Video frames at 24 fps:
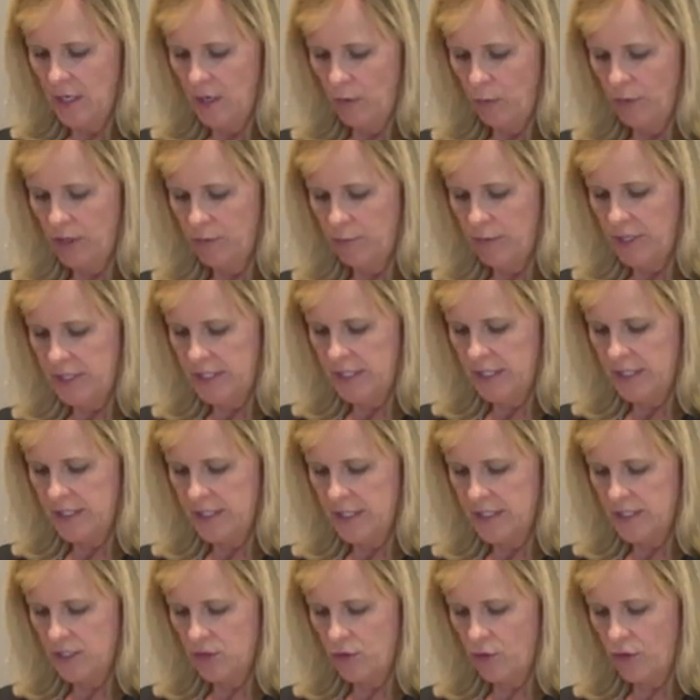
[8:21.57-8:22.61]
with
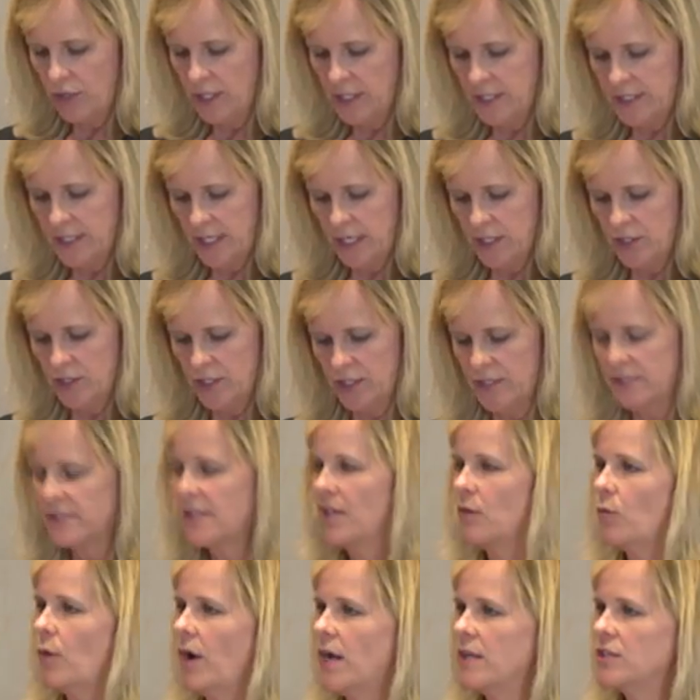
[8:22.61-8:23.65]
businesses and organizations
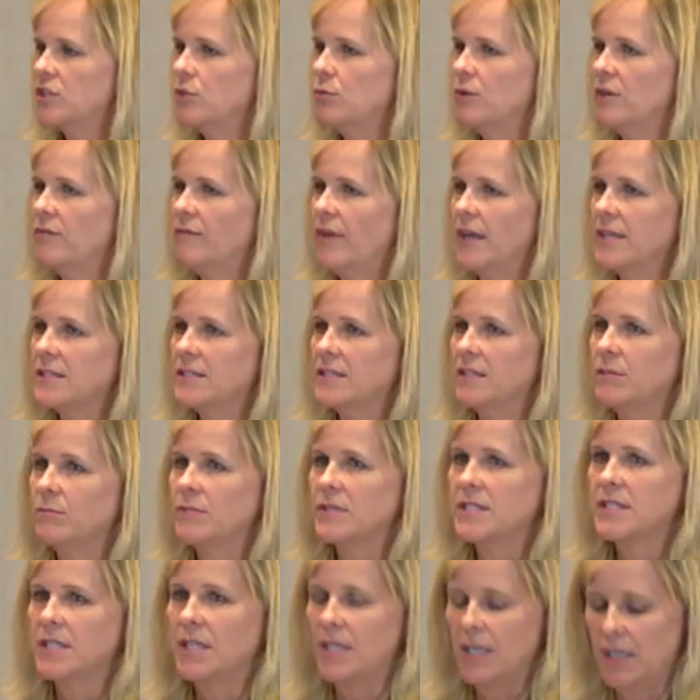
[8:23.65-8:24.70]
that want to invest in
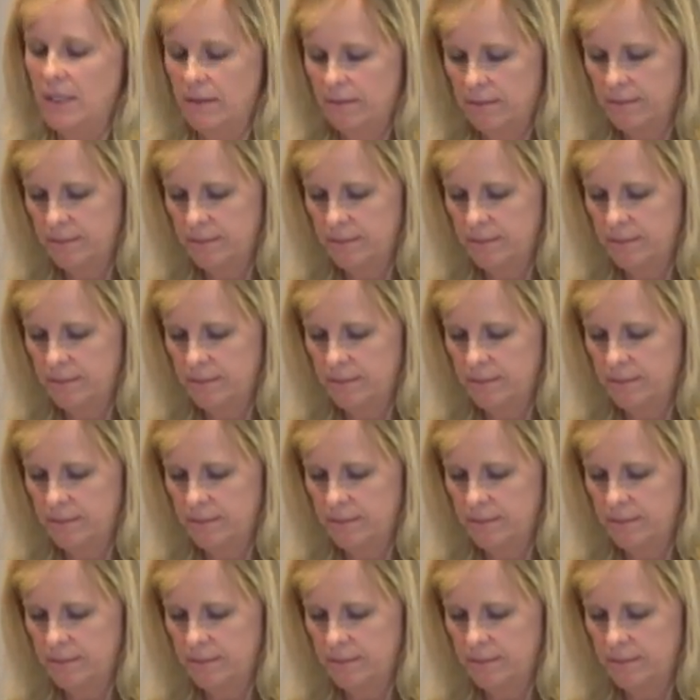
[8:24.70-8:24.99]
Mesquite.